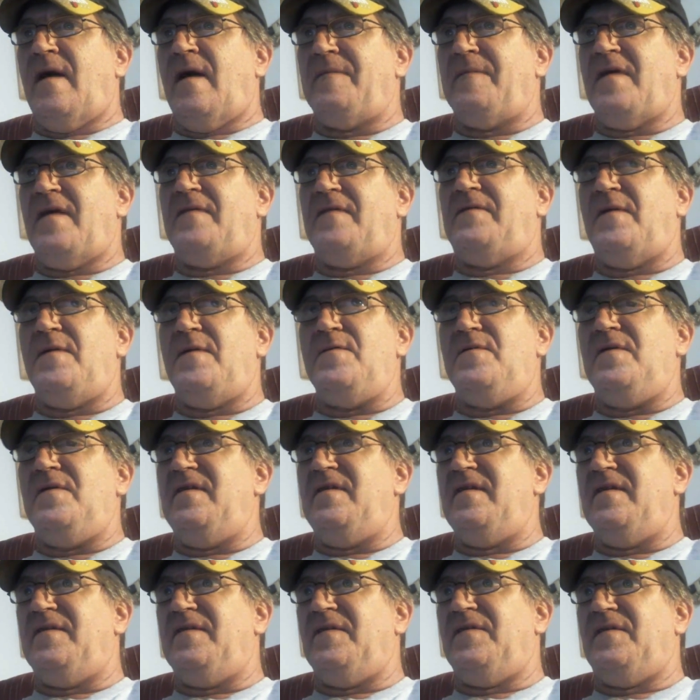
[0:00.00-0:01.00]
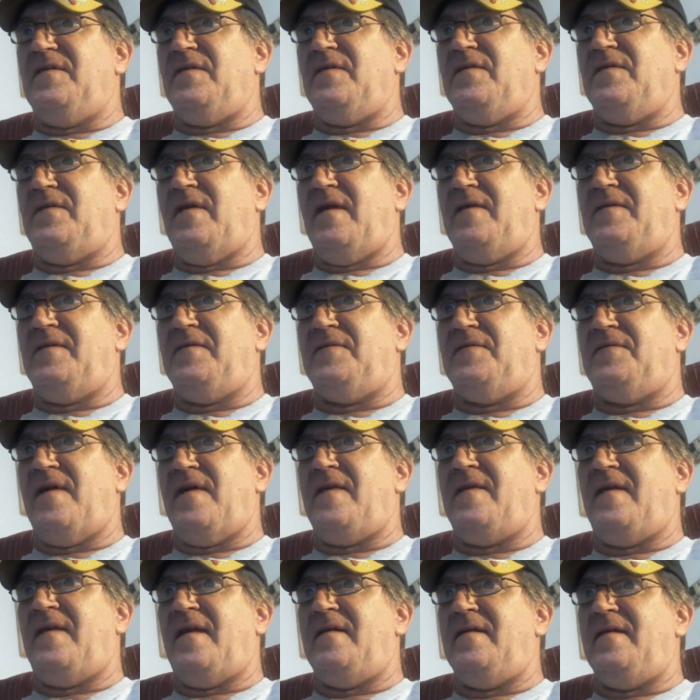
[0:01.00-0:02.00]
I've got 2 witnesses that'll
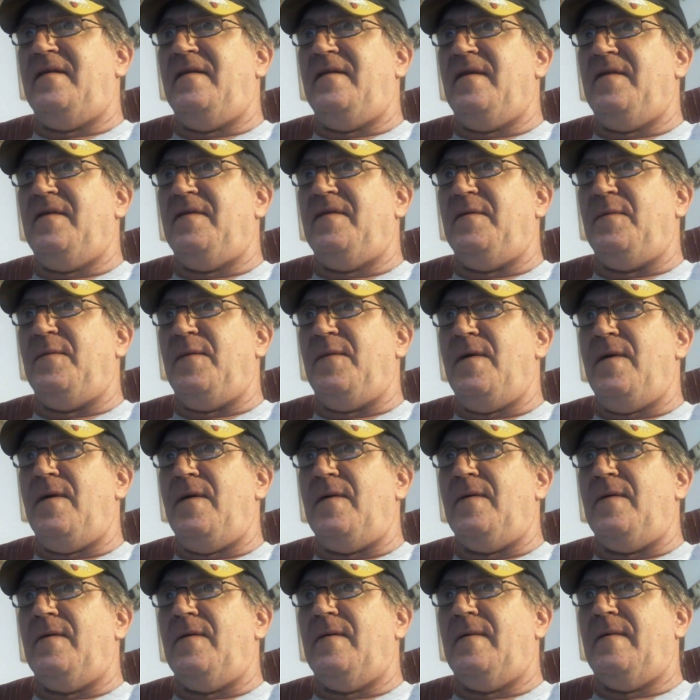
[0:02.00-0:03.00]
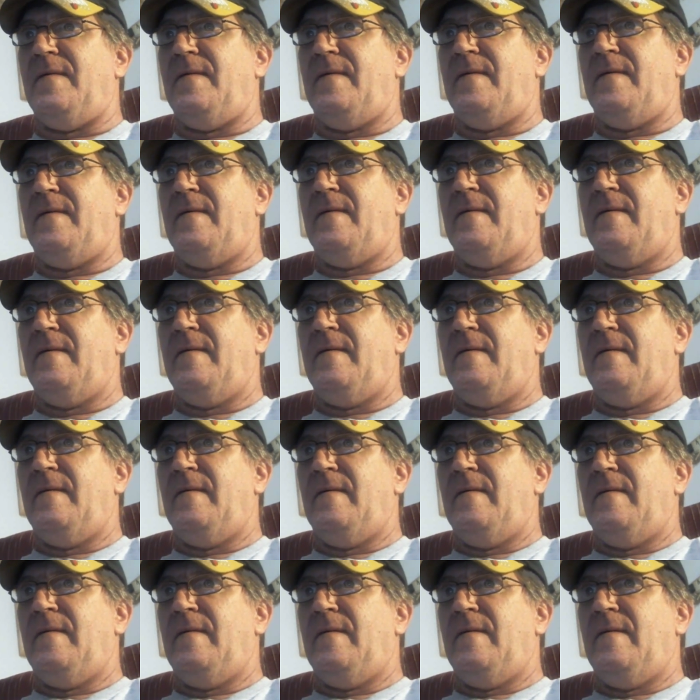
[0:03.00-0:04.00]
testify that I did nothing wrong.
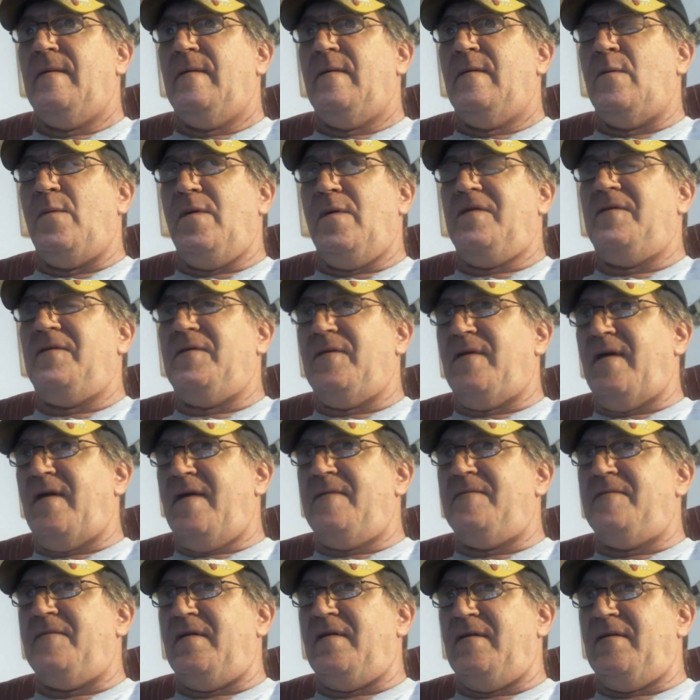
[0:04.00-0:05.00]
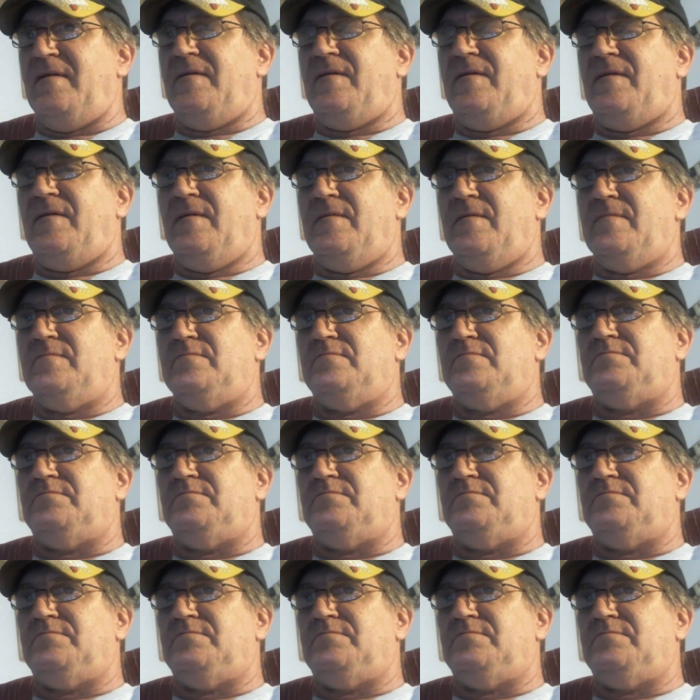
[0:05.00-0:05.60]
Where's your evidence?